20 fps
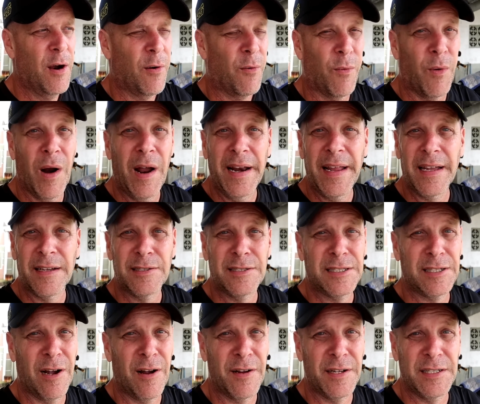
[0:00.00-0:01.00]
running a
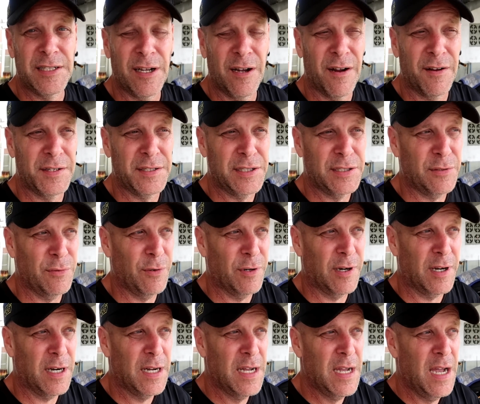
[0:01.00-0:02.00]
Sari Sari
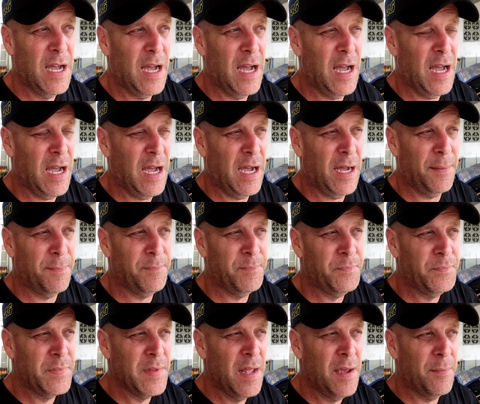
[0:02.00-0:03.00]
store.
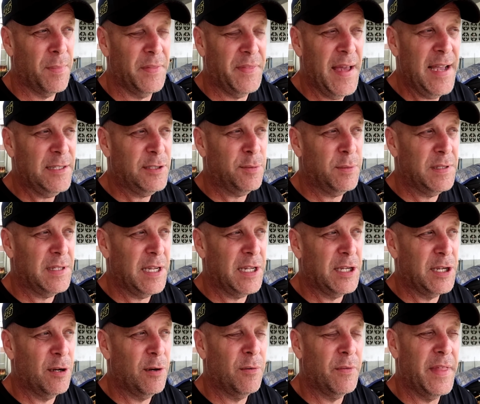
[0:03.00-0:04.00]
But that's what they
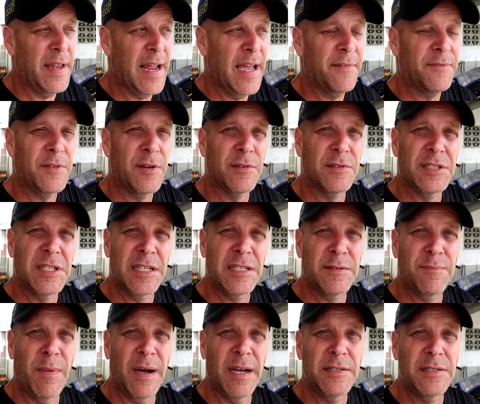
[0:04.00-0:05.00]
do. Then after
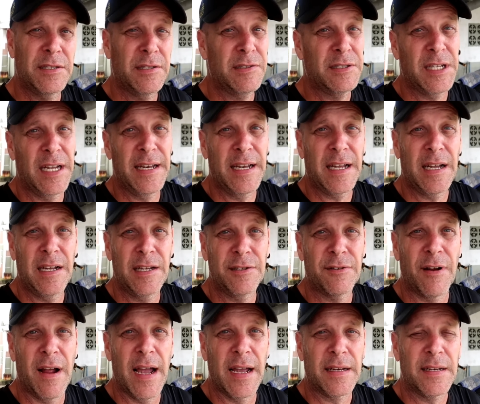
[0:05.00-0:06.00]
6 months, you sign a
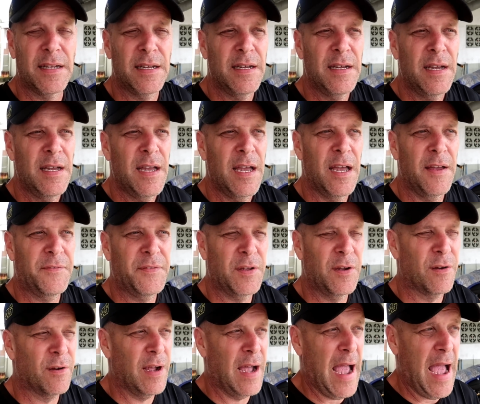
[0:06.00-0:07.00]
contract. If
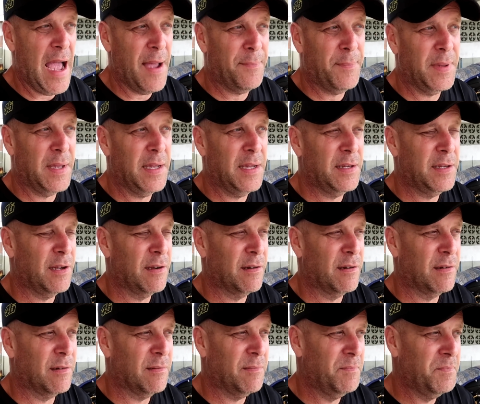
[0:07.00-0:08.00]
you're happy and
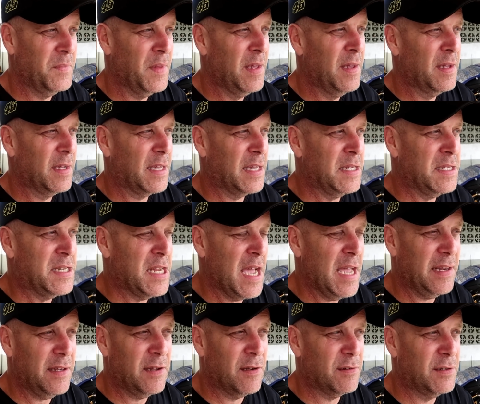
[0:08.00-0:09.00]
you're
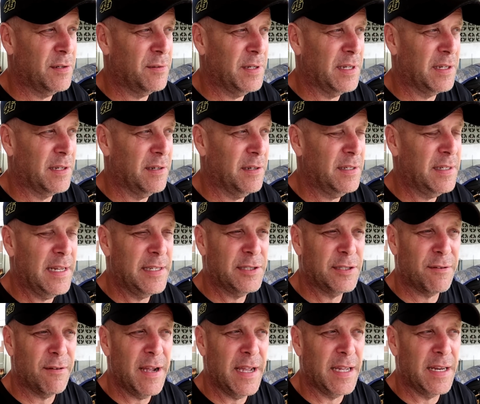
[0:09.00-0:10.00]
content, you're doing good, that's
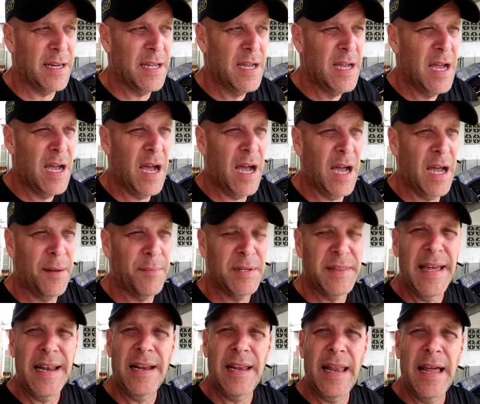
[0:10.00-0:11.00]
great. But
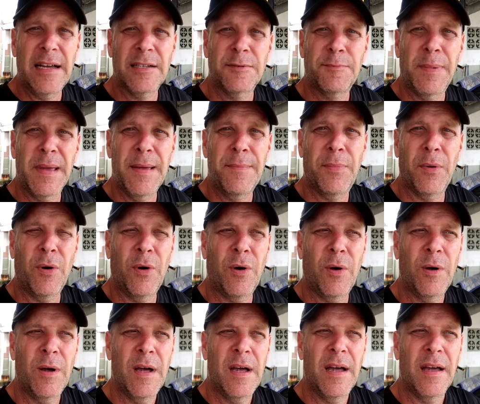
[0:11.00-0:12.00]
that allows
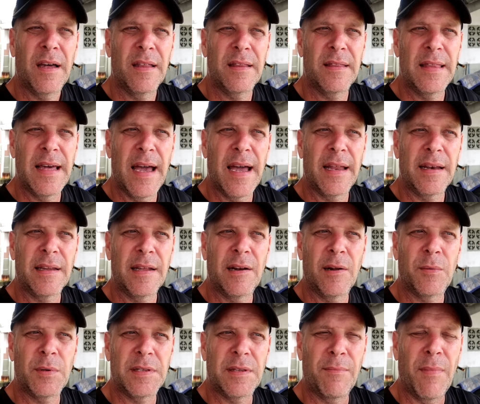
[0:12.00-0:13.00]
people that,
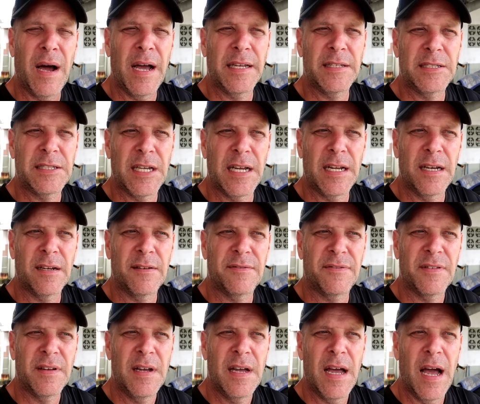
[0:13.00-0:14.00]
with the mindset of,
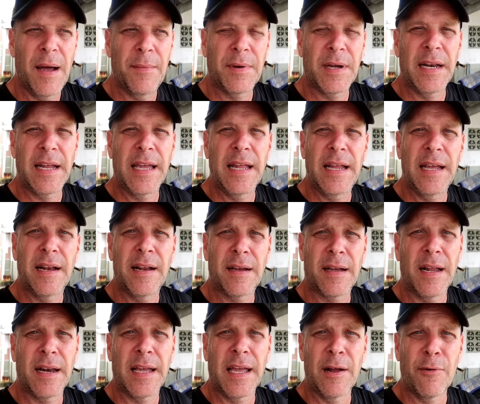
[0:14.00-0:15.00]
I'm going to get in, I'm
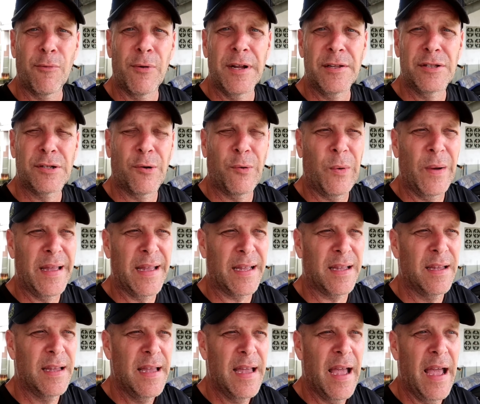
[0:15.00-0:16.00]
going to get rich
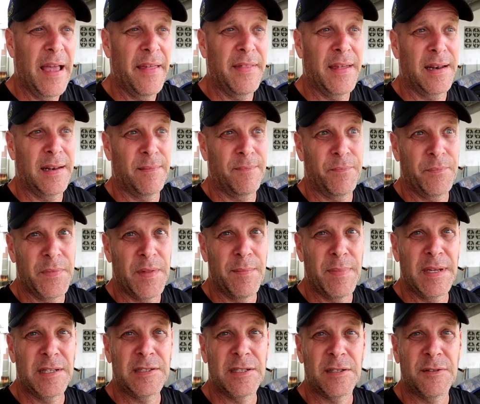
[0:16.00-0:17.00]
quick, and then the
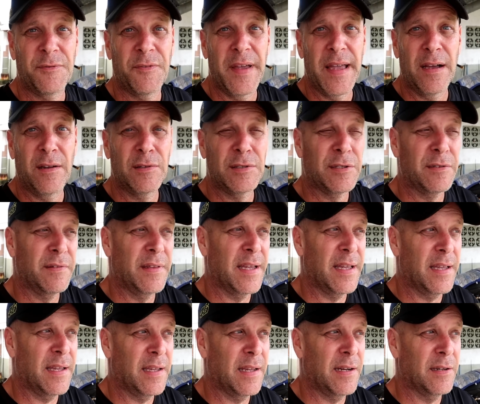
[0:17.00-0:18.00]
business fails, or
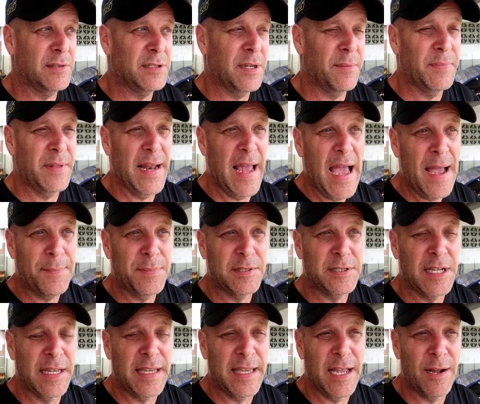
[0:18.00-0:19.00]
they, something happens,
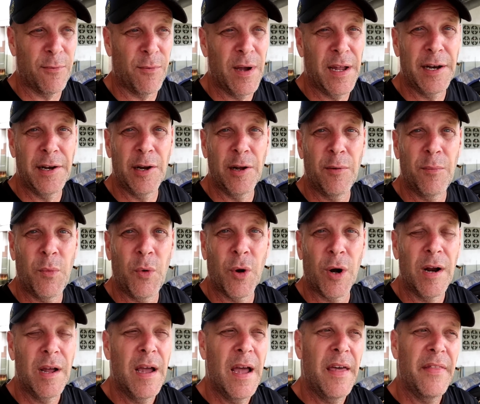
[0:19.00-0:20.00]
they can't run it no
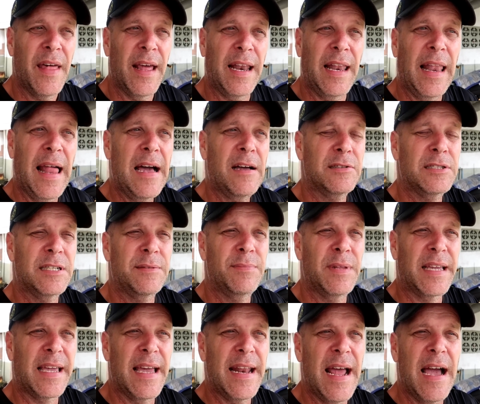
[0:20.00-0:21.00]
more. That allows them
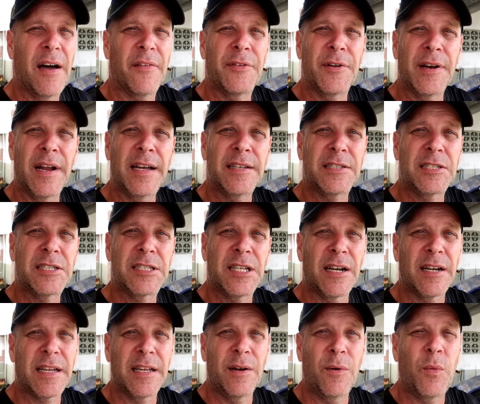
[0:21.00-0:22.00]
to get out. They're not
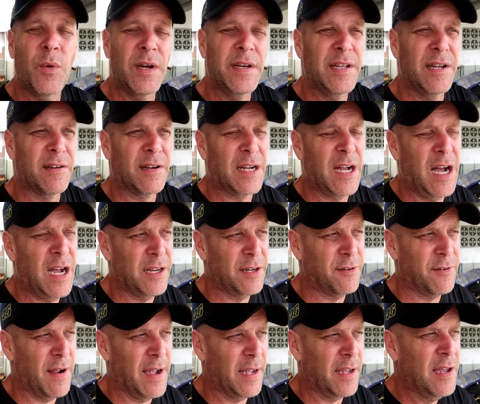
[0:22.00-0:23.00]
stuck in a 1-year
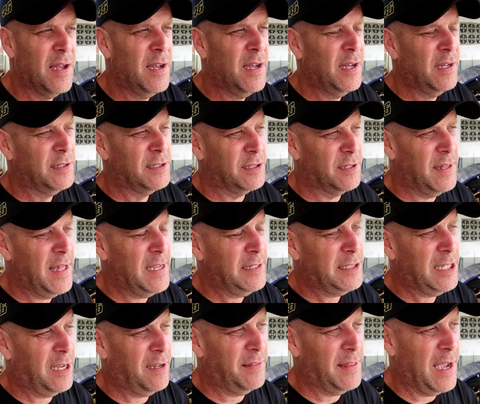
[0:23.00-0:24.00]
contract. So that's
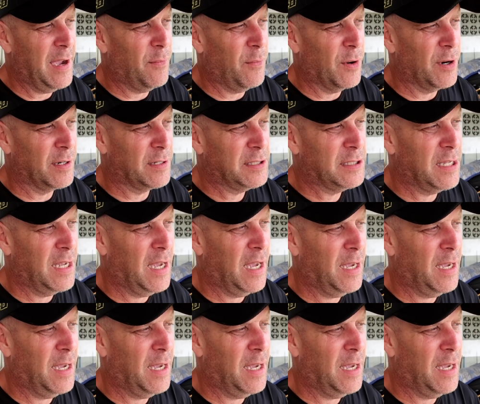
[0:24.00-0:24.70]
how that works.